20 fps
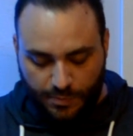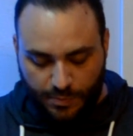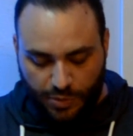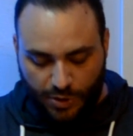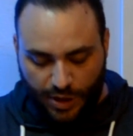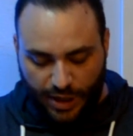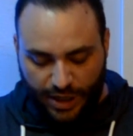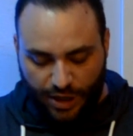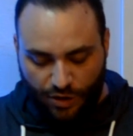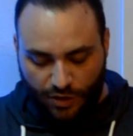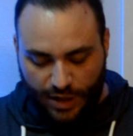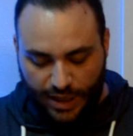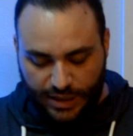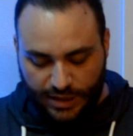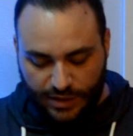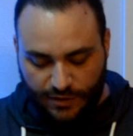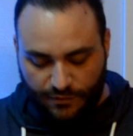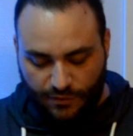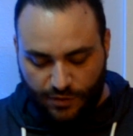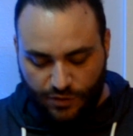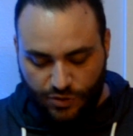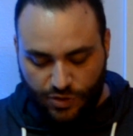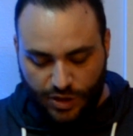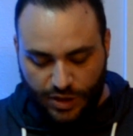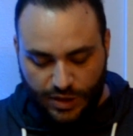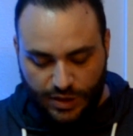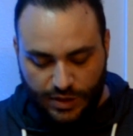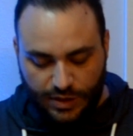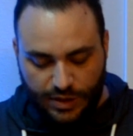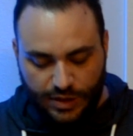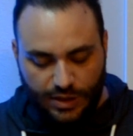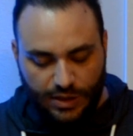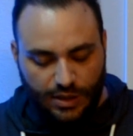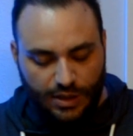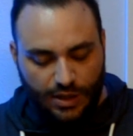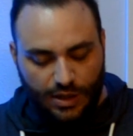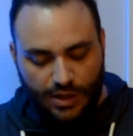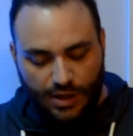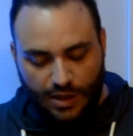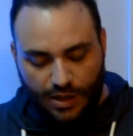plier-esque versions
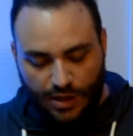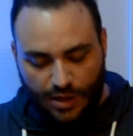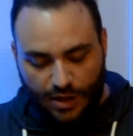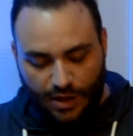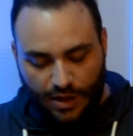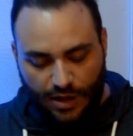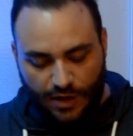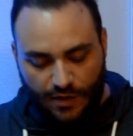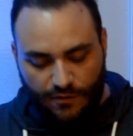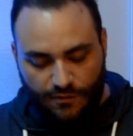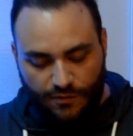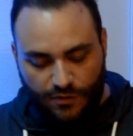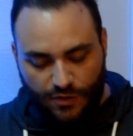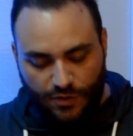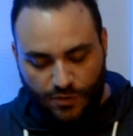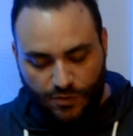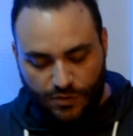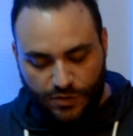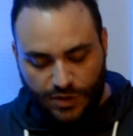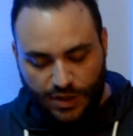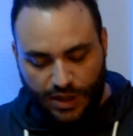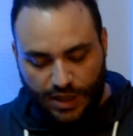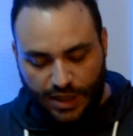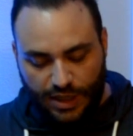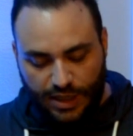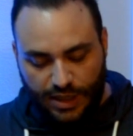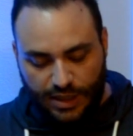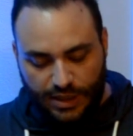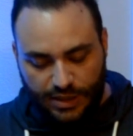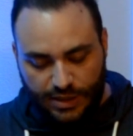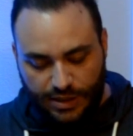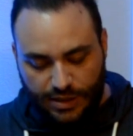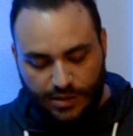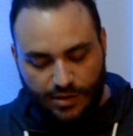of those guys.